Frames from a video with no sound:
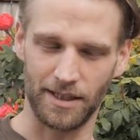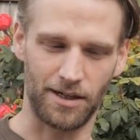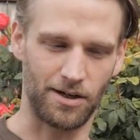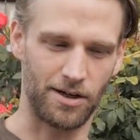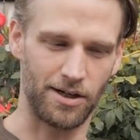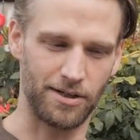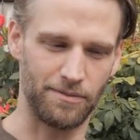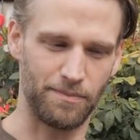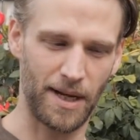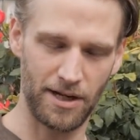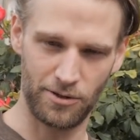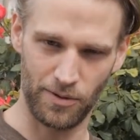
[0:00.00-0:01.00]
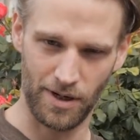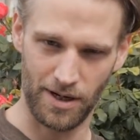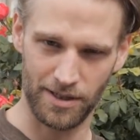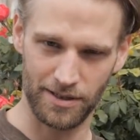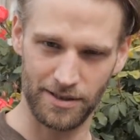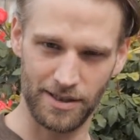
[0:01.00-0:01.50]
on
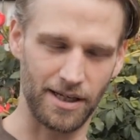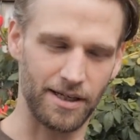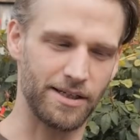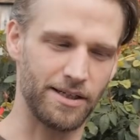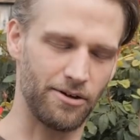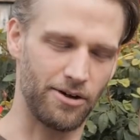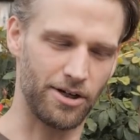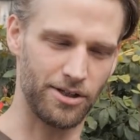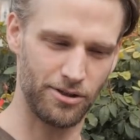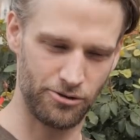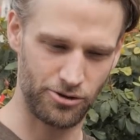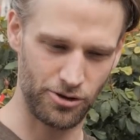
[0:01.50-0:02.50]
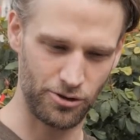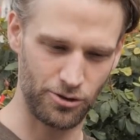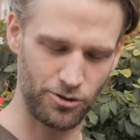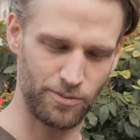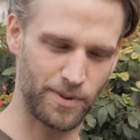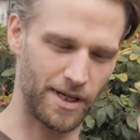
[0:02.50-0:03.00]
Patreon and here on
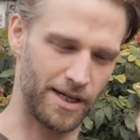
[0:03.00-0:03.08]
YouTube